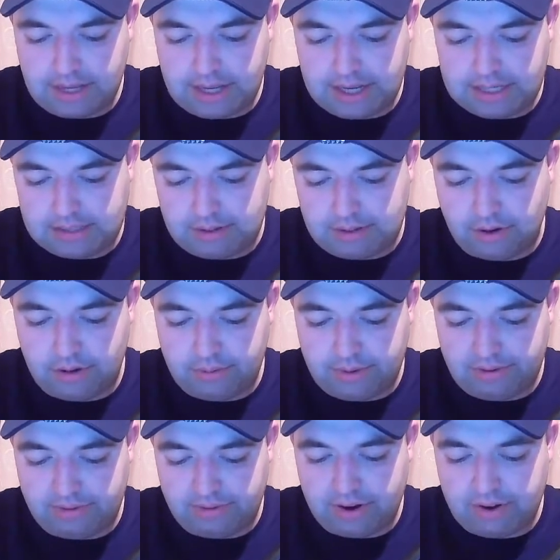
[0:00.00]
It's going to
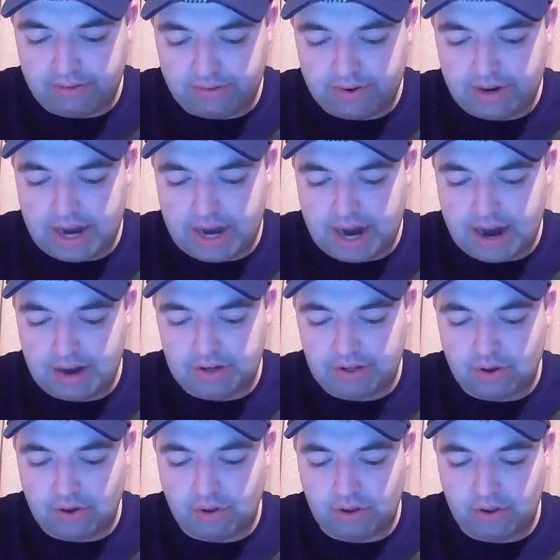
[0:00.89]
be very, very hard
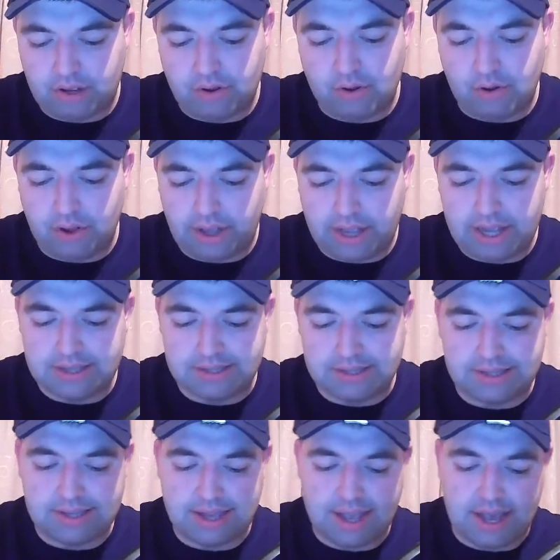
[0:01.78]
to go
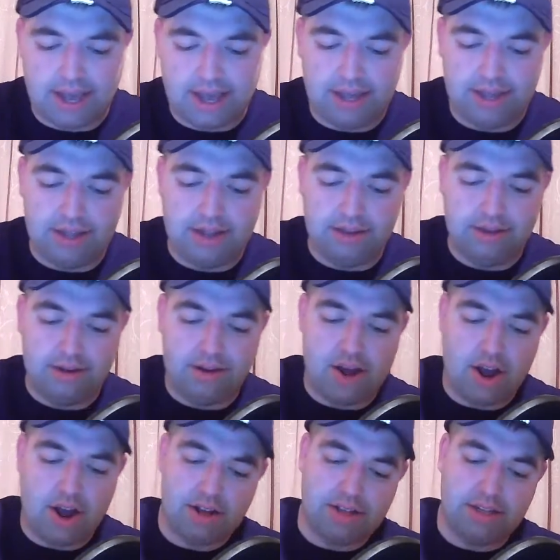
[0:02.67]
against
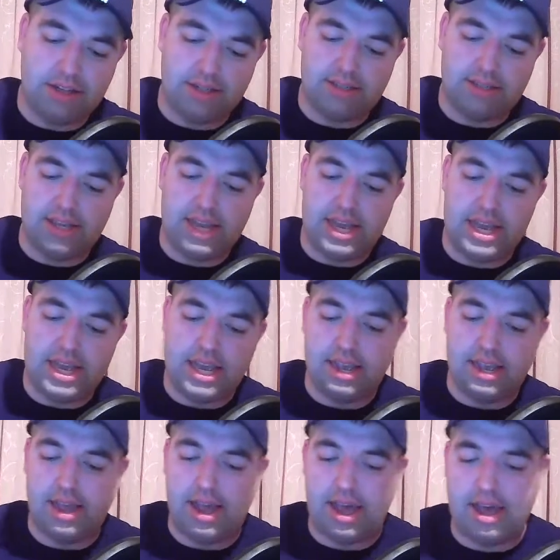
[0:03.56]
Knock the
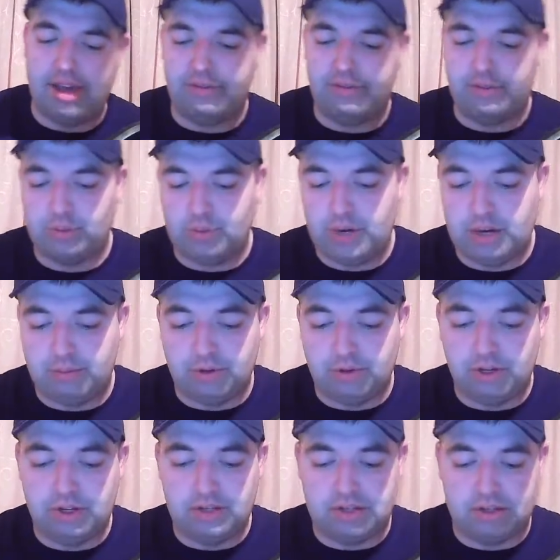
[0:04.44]
Sea for Willie
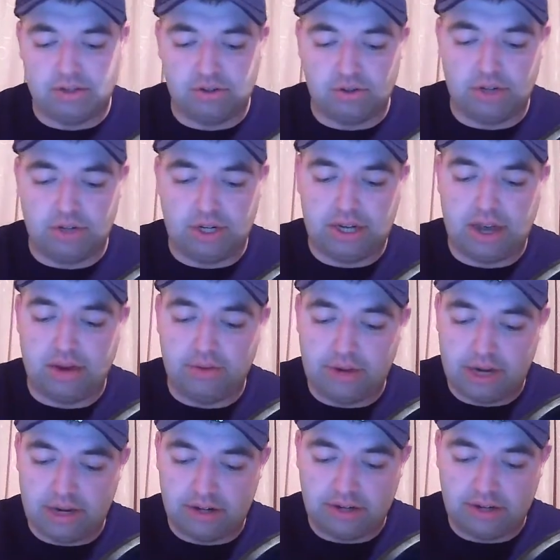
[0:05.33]
Mullins and Jody
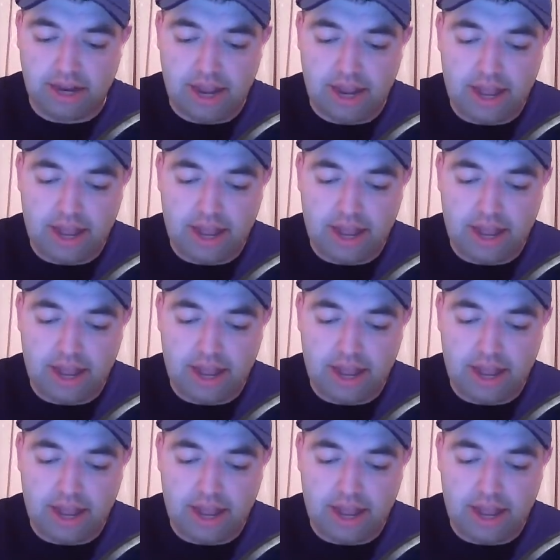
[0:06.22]
Townend